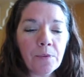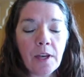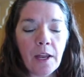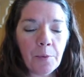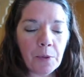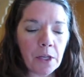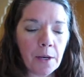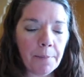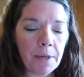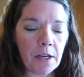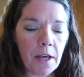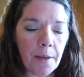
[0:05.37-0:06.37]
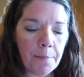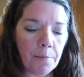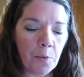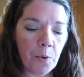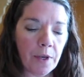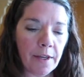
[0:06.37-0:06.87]
Today we're going to pick
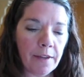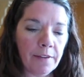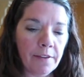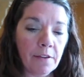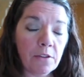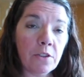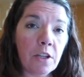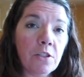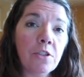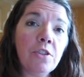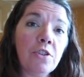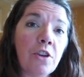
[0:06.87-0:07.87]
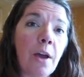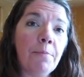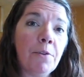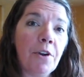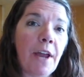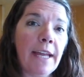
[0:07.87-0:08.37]
up with Judges
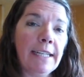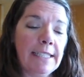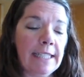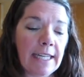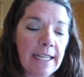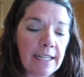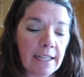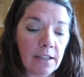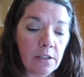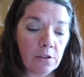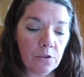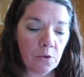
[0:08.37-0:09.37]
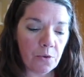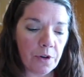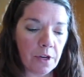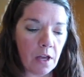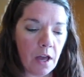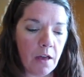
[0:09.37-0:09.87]
chapter 18 in the
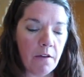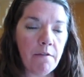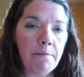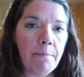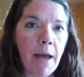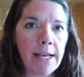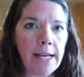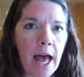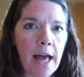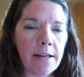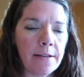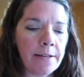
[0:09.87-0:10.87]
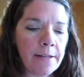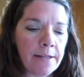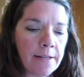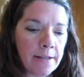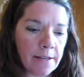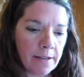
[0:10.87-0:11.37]
story of Micah.
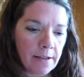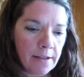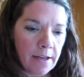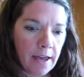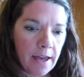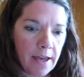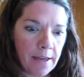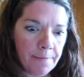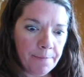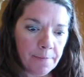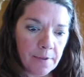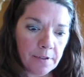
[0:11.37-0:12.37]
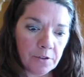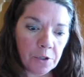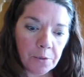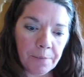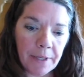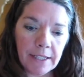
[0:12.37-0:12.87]
Um, this
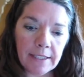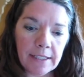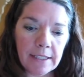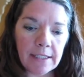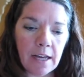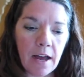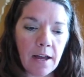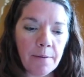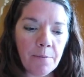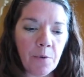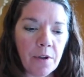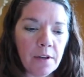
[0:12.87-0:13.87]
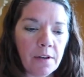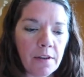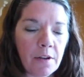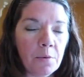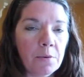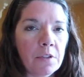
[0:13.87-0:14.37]
took place at a time when
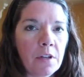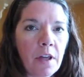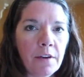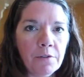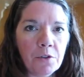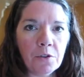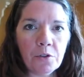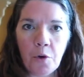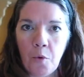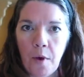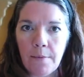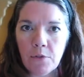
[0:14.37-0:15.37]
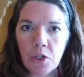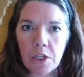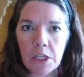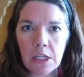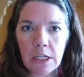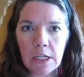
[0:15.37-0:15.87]
there was a lot of
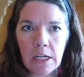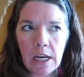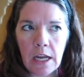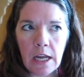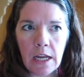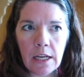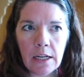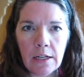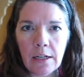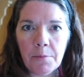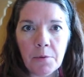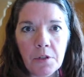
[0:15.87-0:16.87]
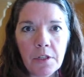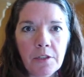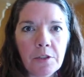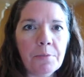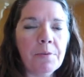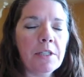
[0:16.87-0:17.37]
corruption and liberal
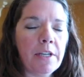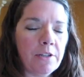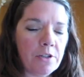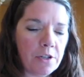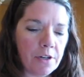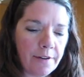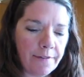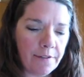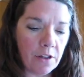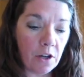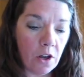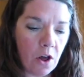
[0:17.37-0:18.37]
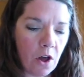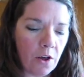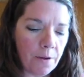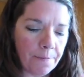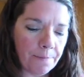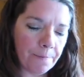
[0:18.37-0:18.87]
interpretation of the law.